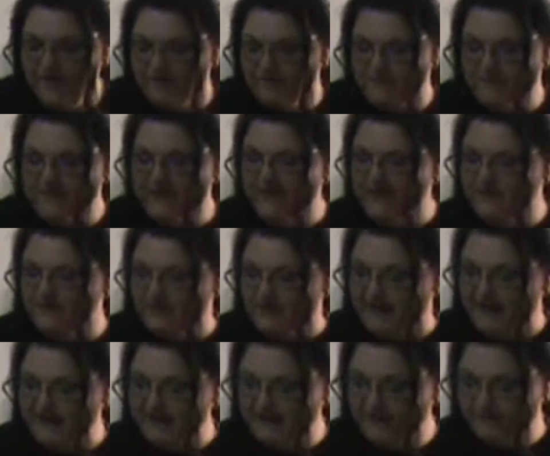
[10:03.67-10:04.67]
But
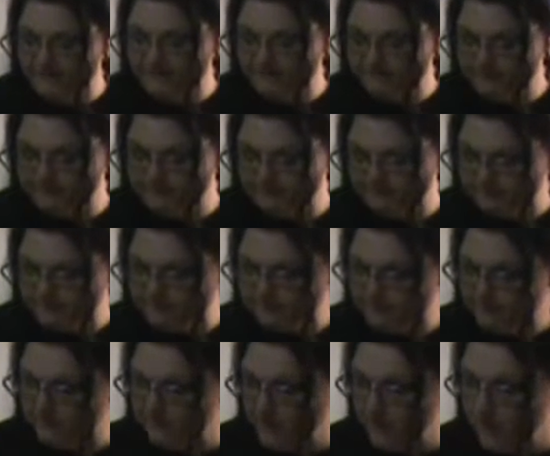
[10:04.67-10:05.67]
anyways,
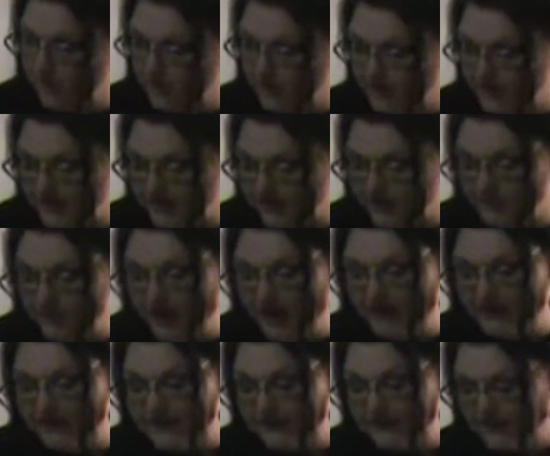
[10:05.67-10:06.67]
we're going to do
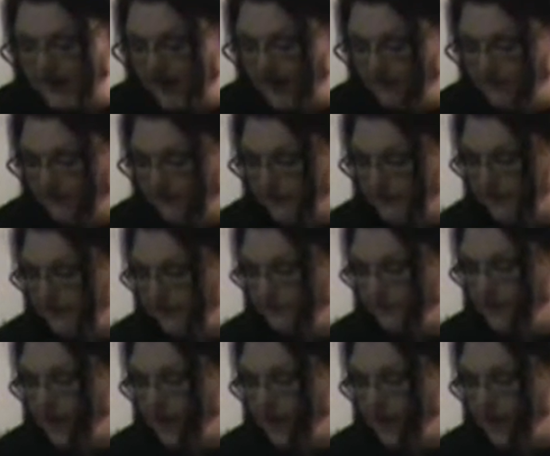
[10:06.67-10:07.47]
all these apples